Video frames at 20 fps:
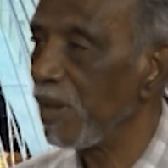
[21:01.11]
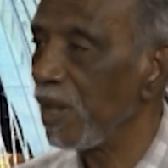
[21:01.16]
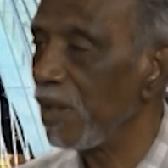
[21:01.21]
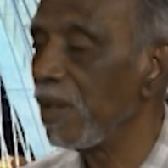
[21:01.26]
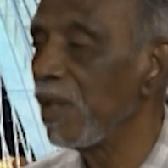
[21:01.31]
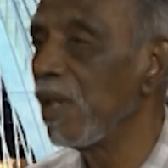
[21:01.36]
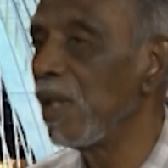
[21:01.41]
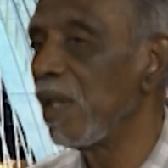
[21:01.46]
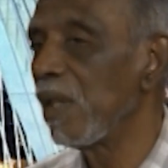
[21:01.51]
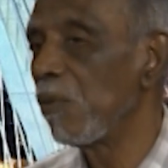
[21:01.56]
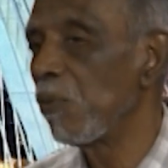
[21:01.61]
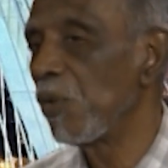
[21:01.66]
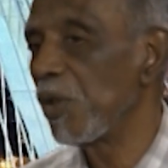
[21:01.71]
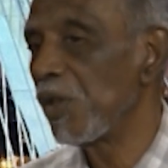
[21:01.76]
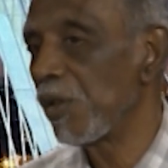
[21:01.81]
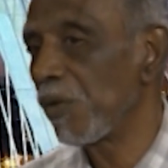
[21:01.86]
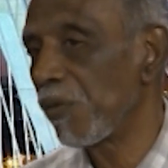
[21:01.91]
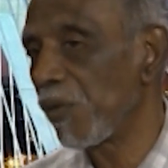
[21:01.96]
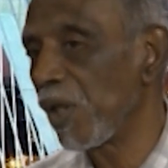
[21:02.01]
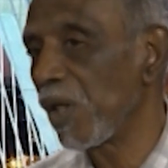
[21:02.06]
I mean,
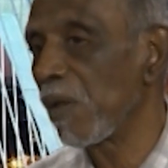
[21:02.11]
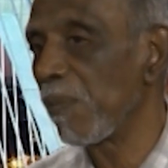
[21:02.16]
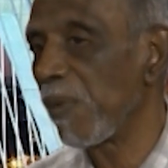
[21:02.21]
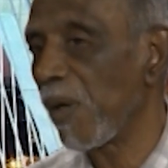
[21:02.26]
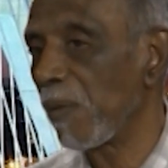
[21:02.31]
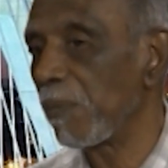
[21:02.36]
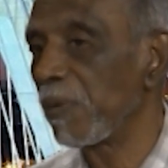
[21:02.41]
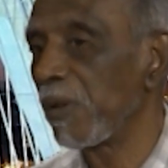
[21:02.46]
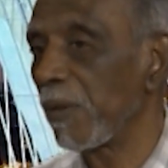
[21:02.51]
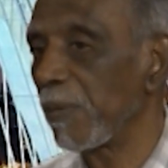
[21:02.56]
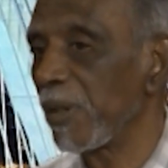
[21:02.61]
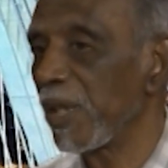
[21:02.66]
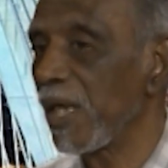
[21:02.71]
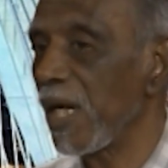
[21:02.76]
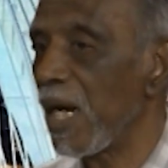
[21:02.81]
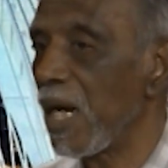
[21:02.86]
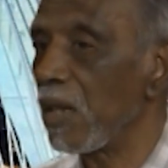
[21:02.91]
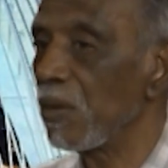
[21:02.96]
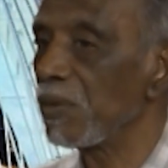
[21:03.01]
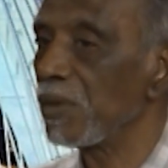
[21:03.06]
when you think about public